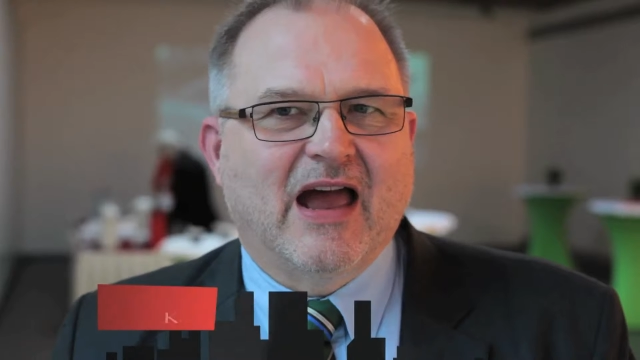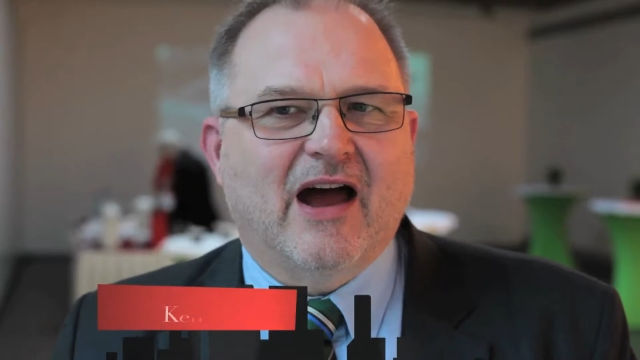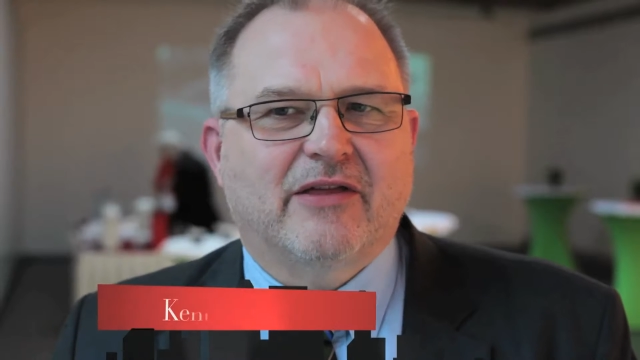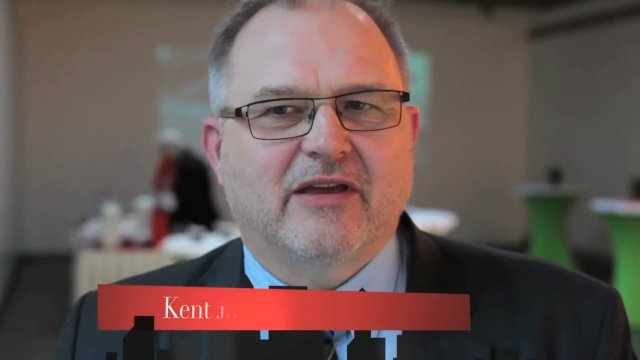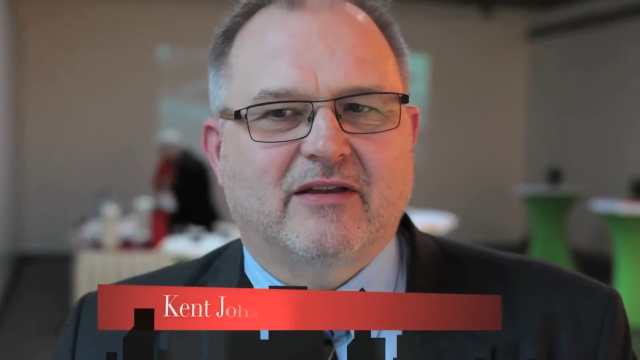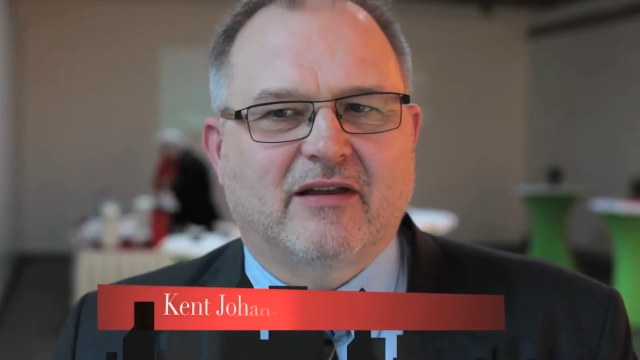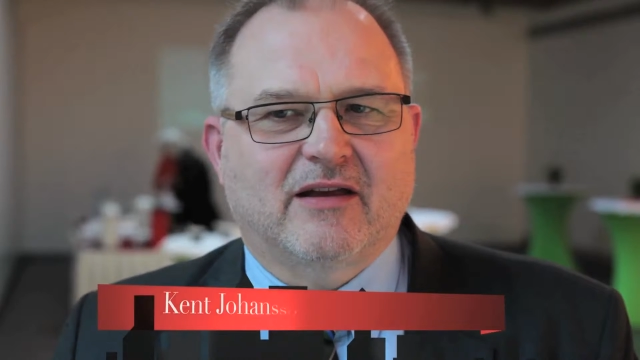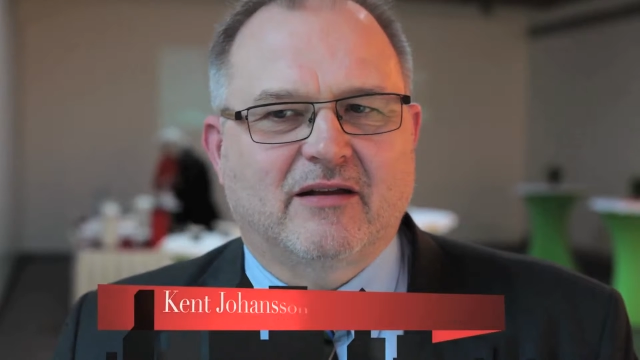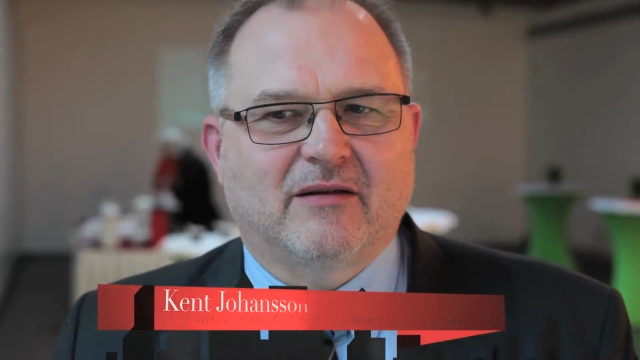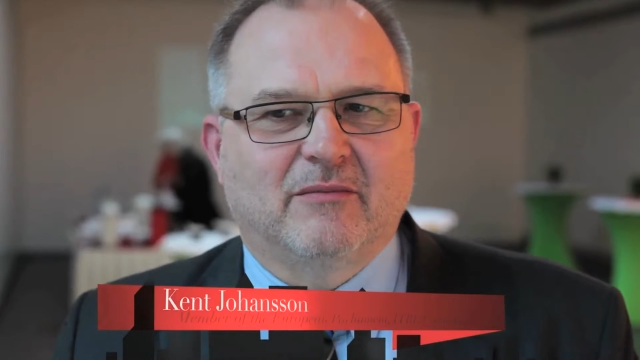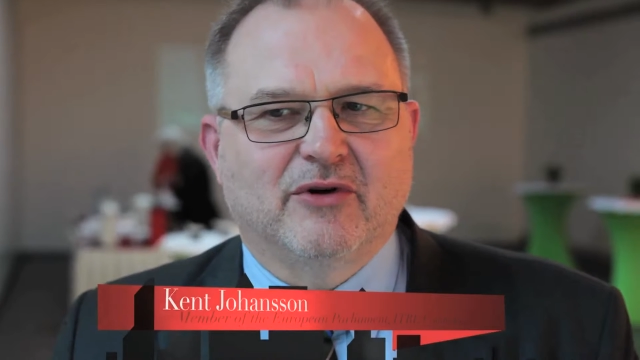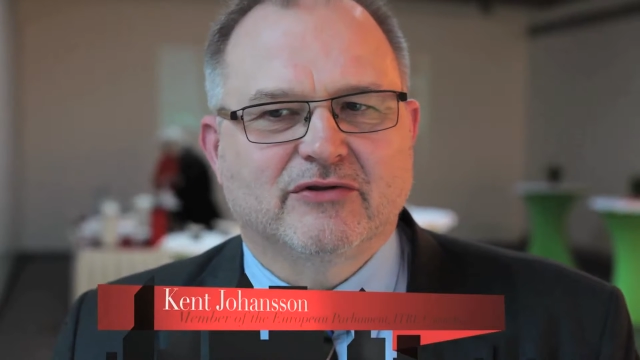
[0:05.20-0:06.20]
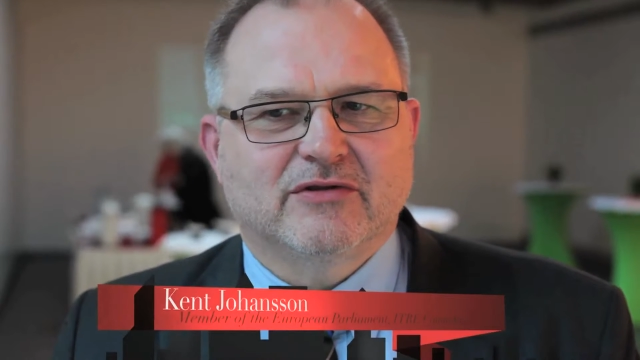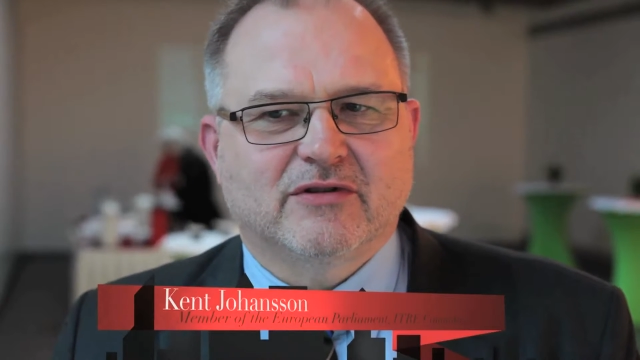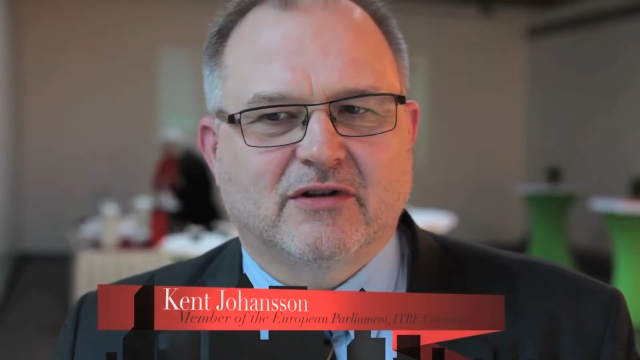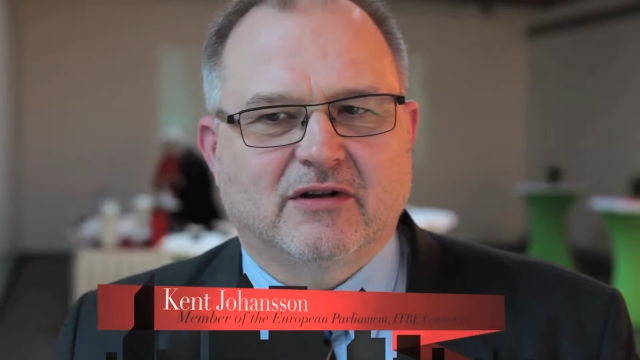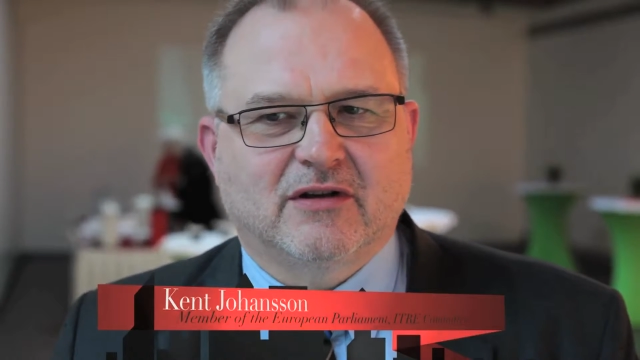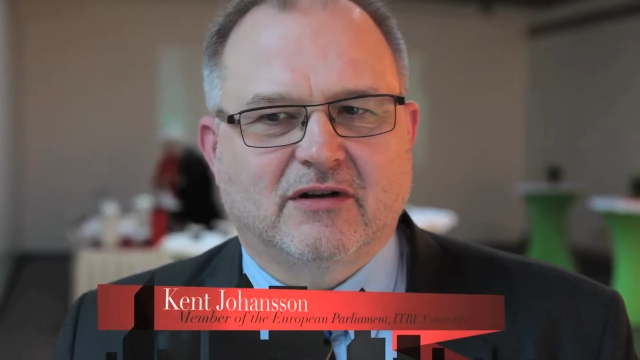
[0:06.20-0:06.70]
I think the most
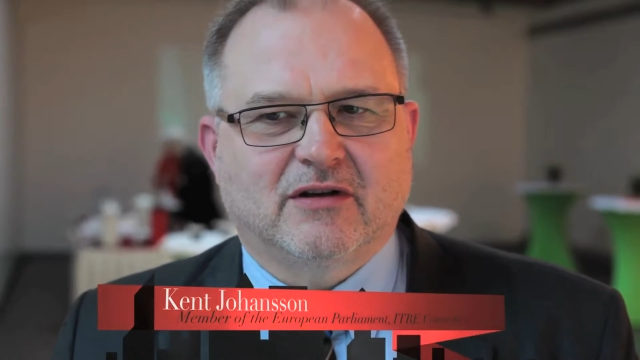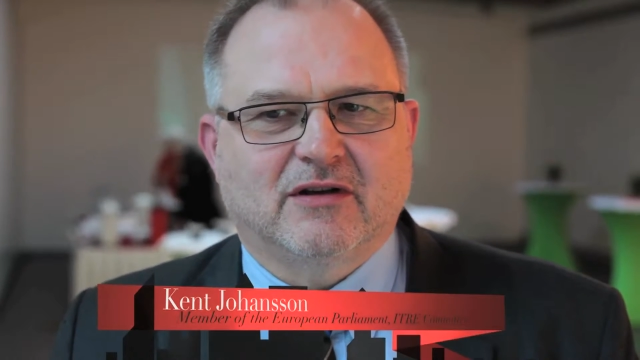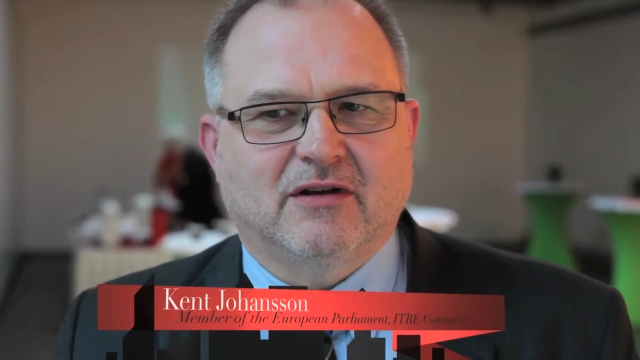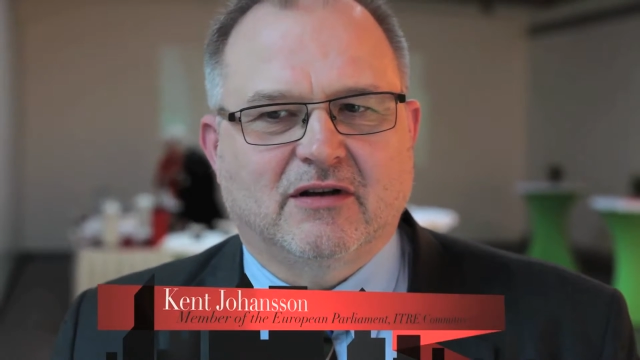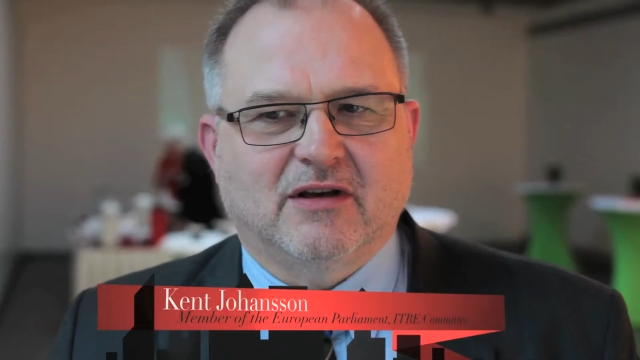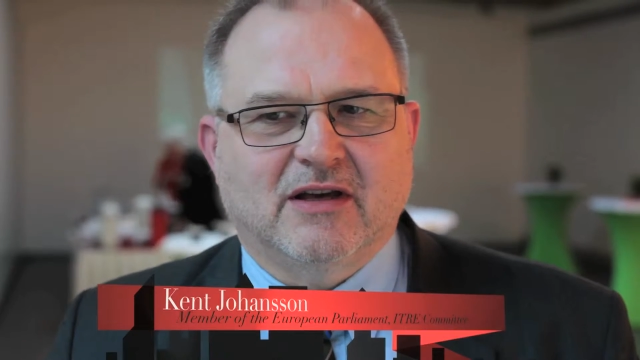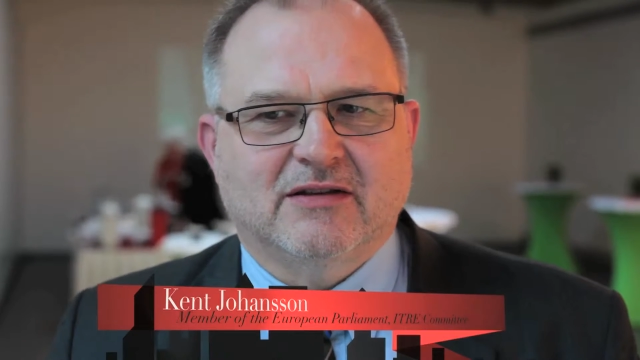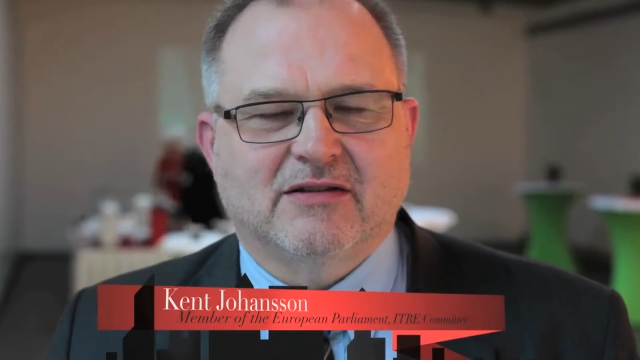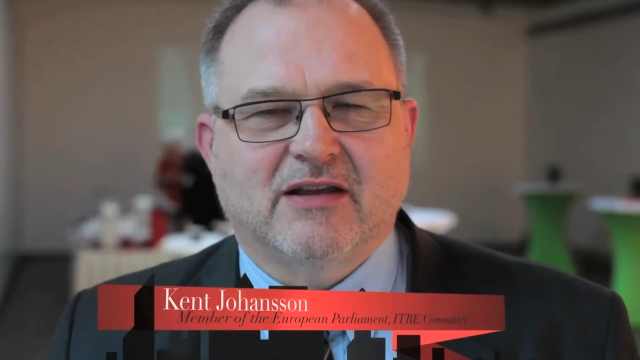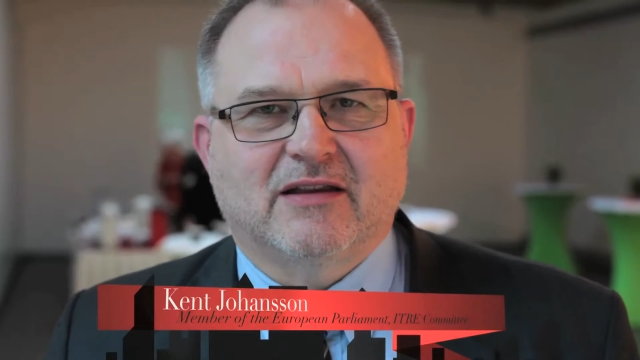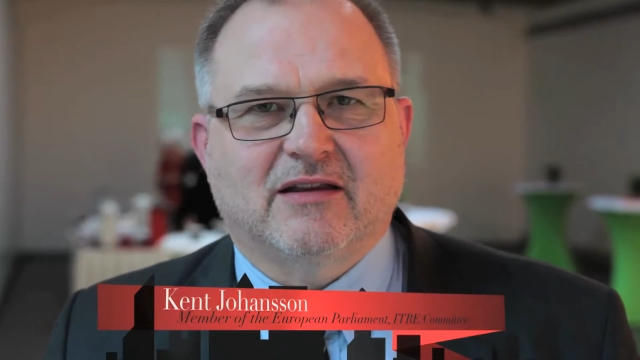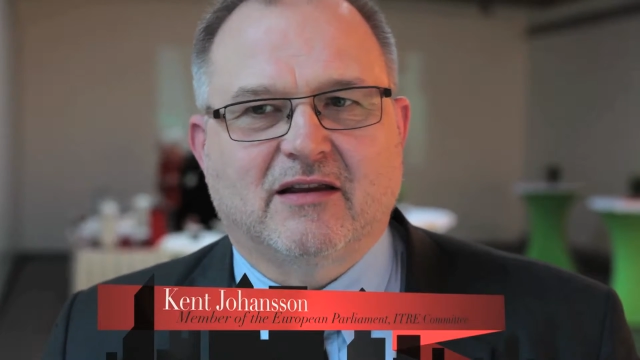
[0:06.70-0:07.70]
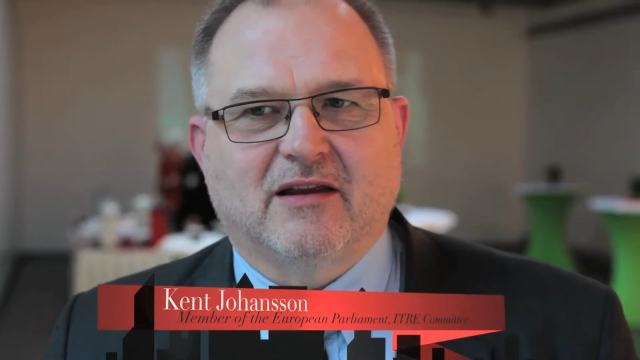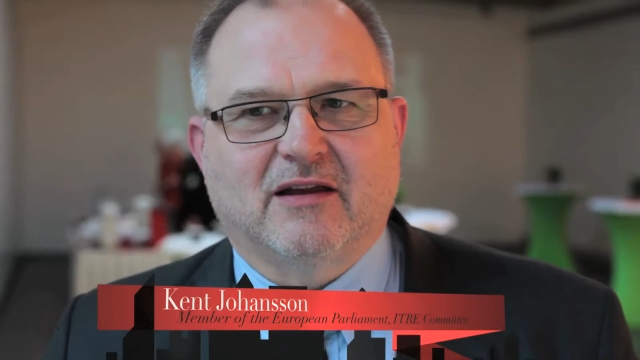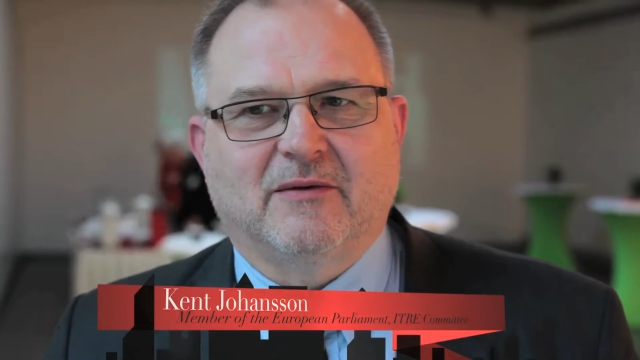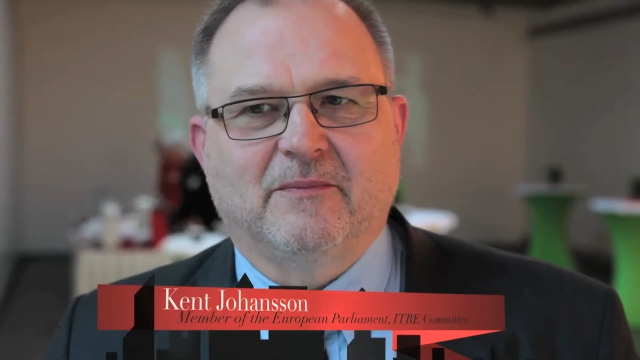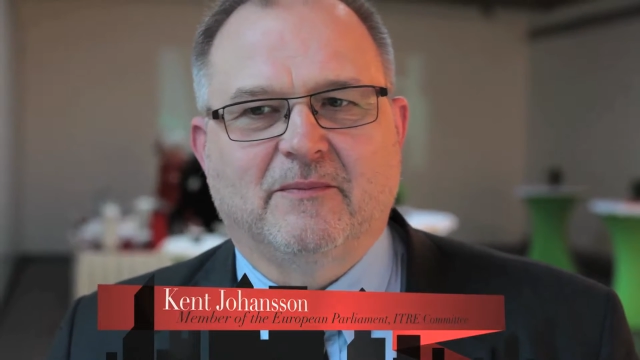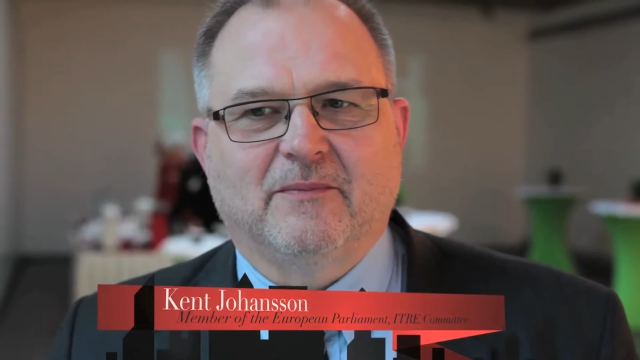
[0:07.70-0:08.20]
uh, is that
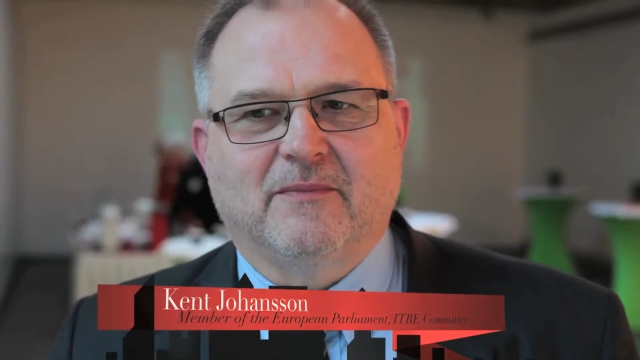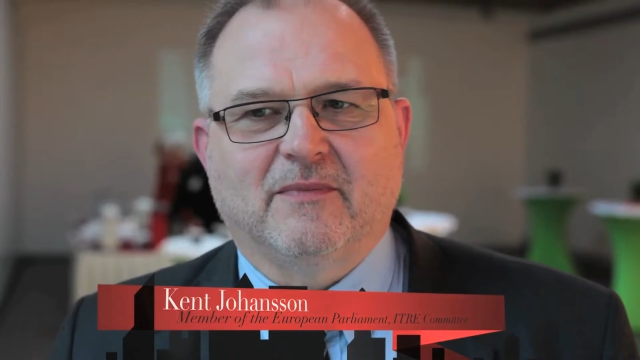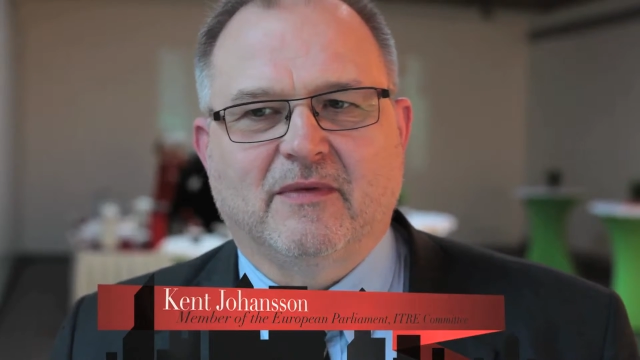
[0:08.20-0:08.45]
um,